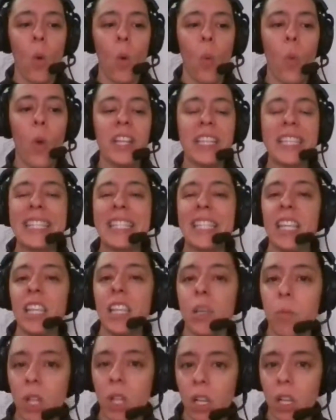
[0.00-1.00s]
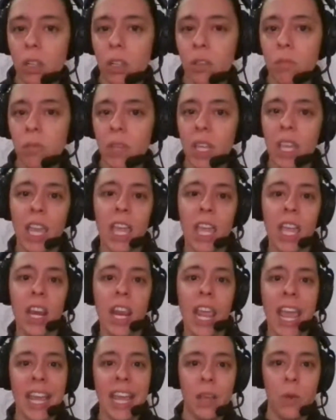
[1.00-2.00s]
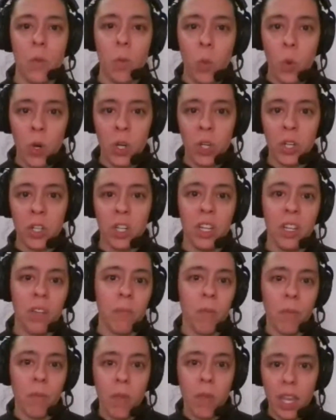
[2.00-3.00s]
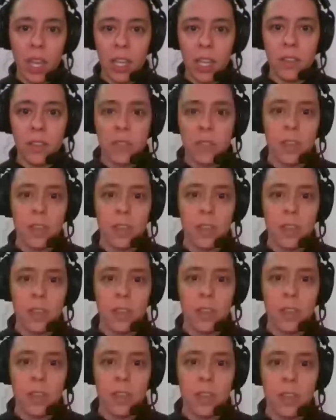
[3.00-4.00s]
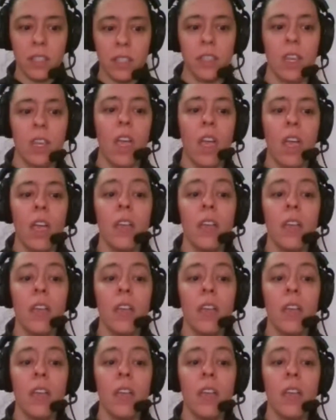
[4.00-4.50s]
what syllable in a word is emphasized?